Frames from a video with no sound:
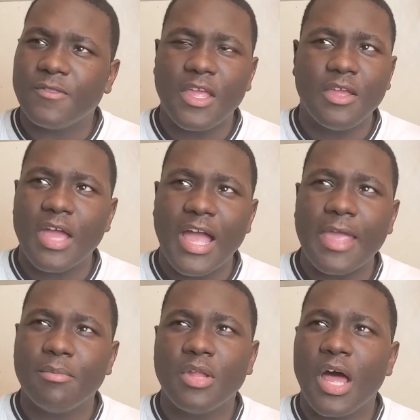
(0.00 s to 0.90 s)

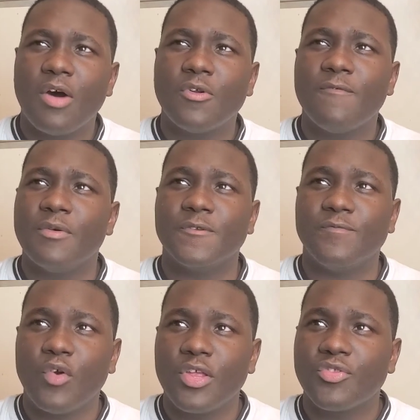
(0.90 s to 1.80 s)
don't know if it was
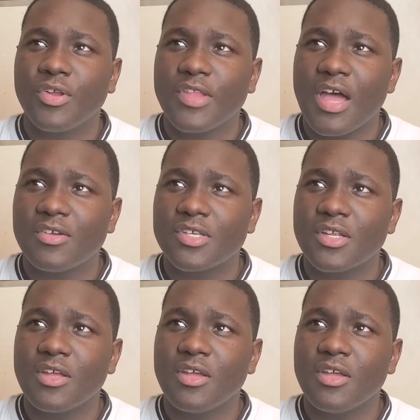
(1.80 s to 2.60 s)
43,000